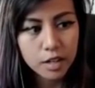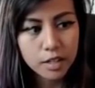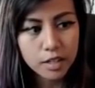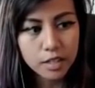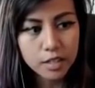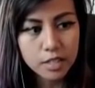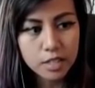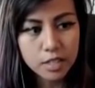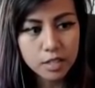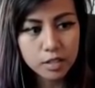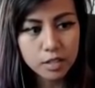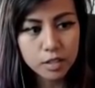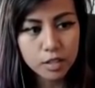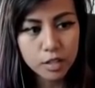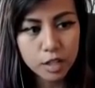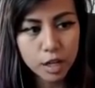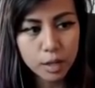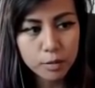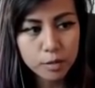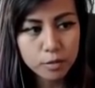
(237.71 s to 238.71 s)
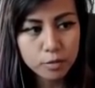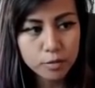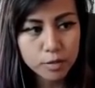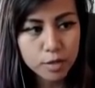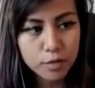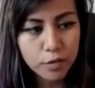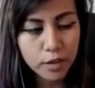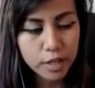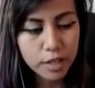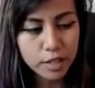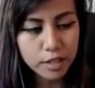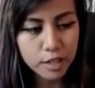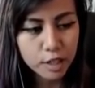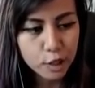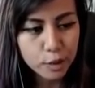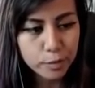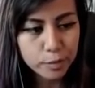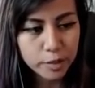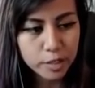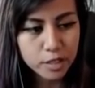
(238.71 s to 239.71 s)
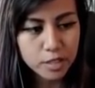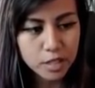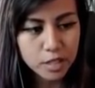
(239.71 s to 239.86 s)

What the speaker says: I guess the good goblin was fine there